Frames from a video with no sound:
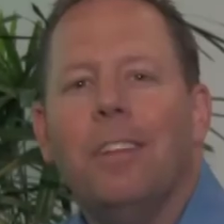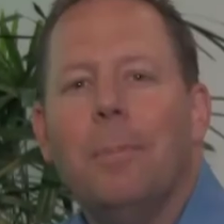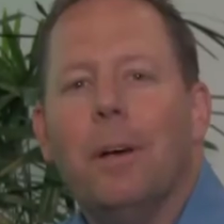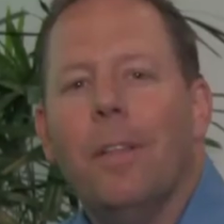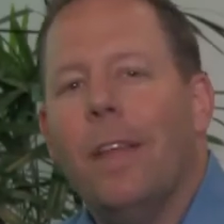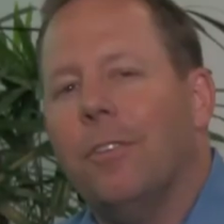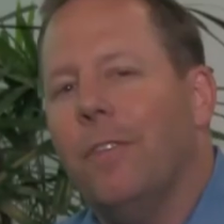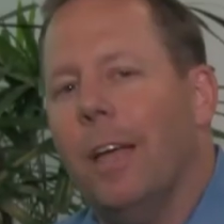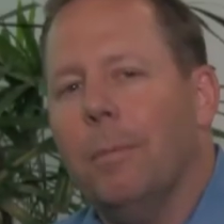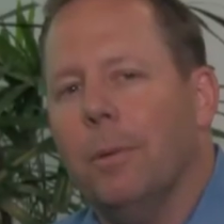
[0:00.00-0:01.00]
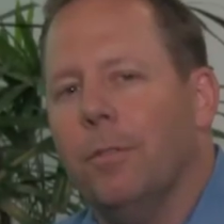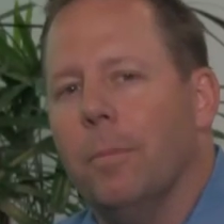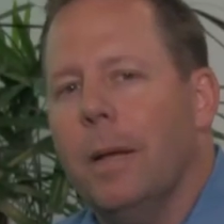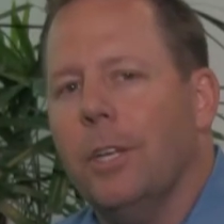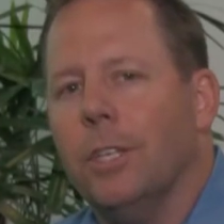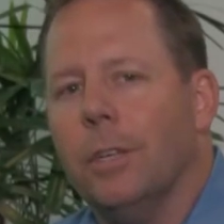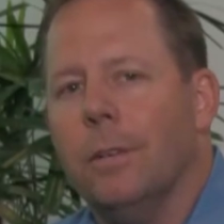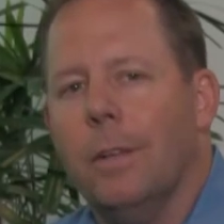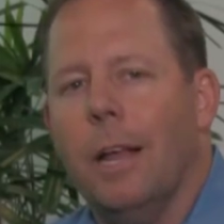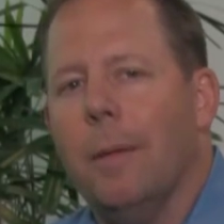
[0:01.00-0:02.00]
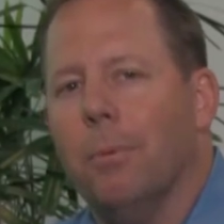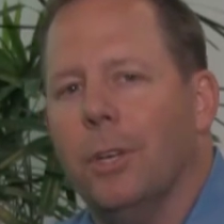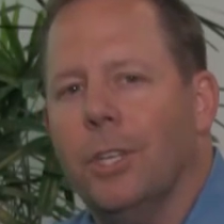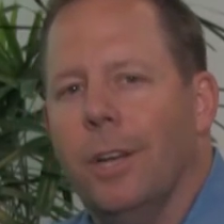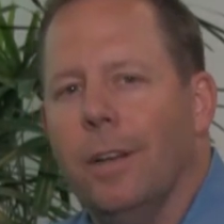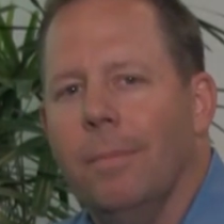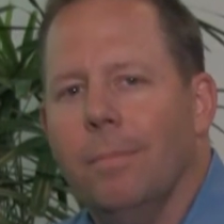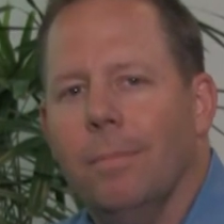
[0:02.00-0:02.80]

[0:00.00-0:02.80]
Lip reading: Nema. That's valuable information, and I appreciate it.